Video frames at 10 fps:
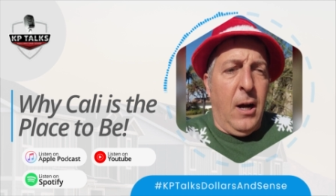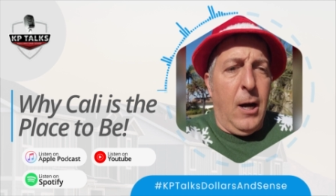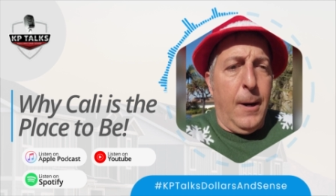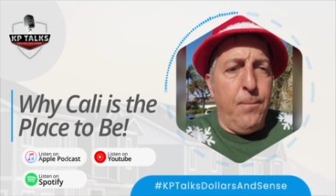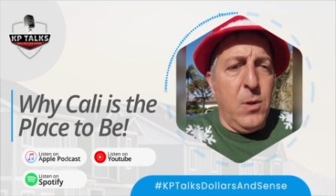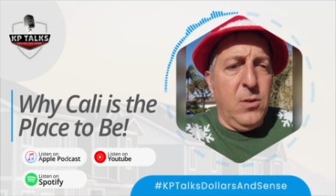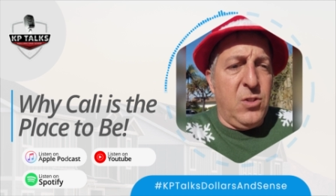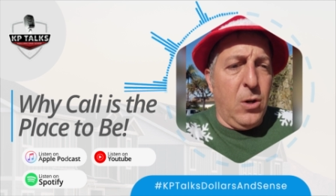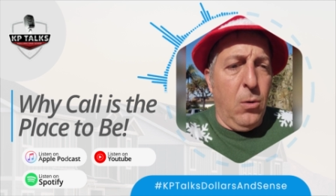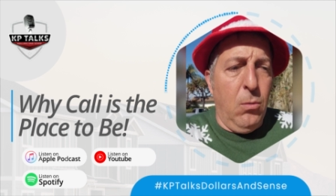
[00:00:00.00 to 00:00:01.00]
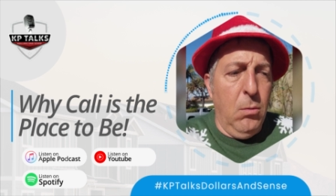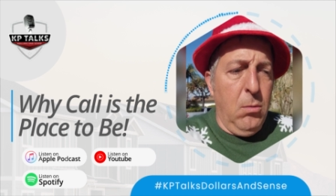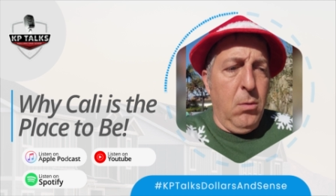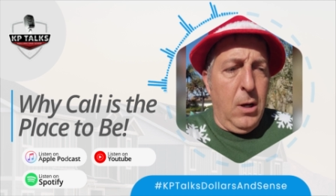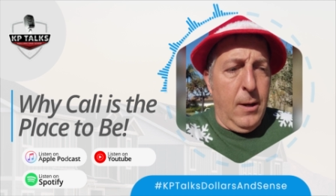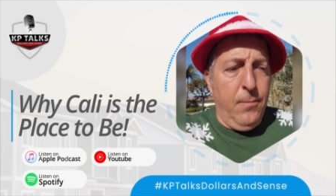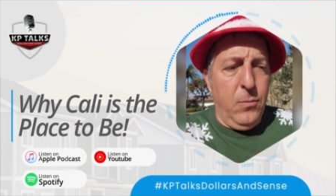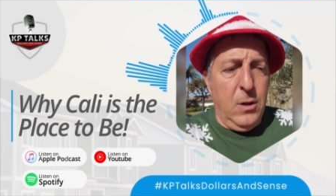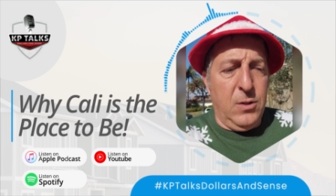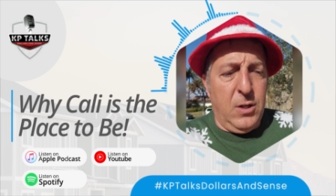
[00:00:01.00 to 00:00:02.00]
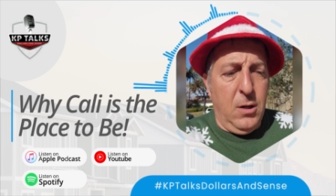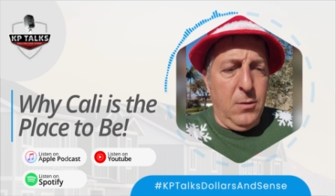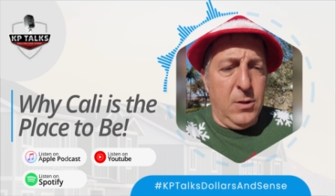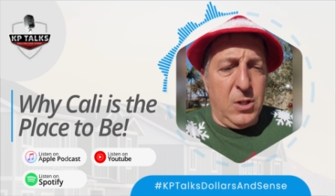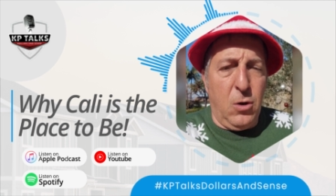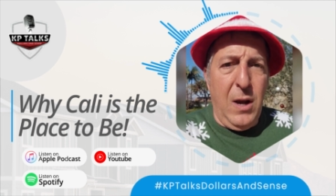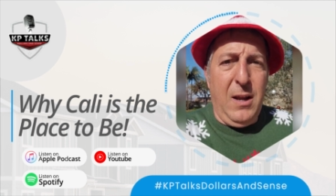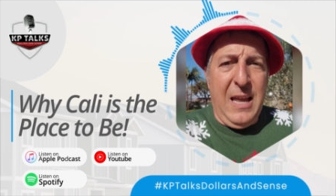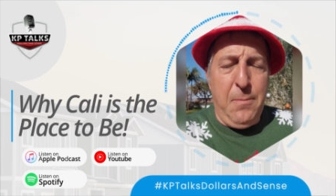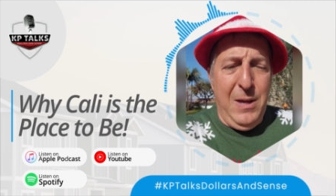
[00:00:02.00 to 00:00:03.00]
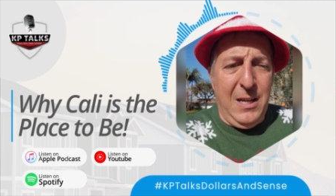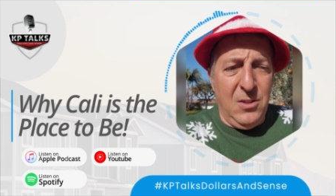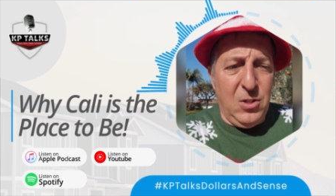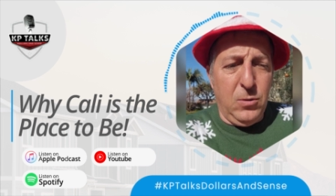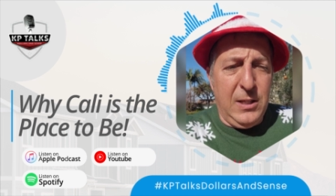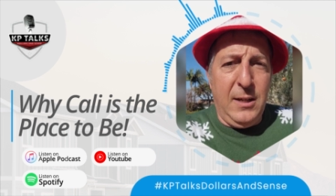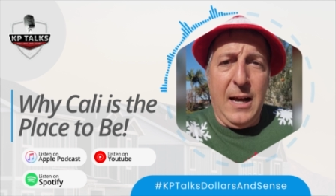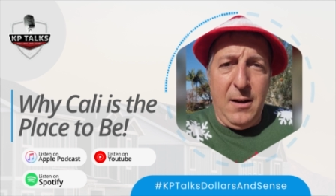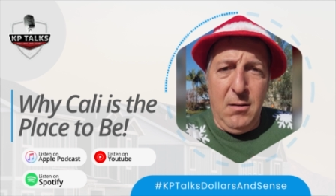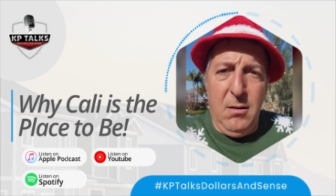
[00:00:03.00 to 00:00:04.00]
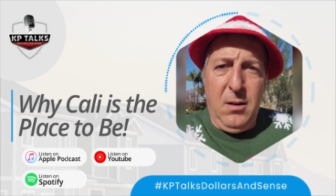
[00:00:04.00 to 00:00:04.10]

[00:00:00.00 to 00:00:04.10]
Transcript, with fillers: Um, so uh, there's a there's a great KP Consulting, not